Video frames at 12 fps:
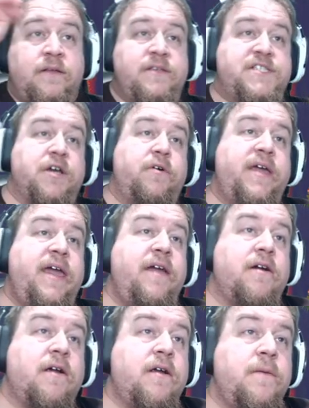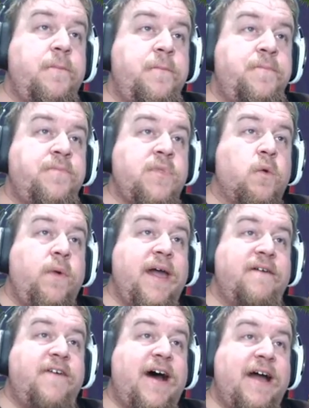So here, we
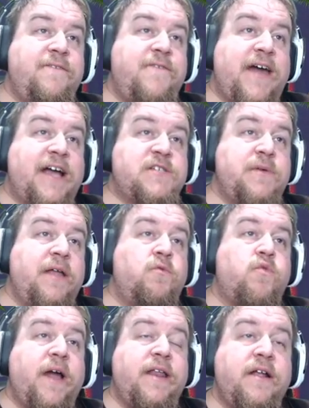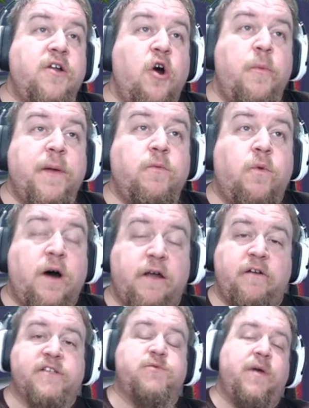have High Fast, and right on open waters,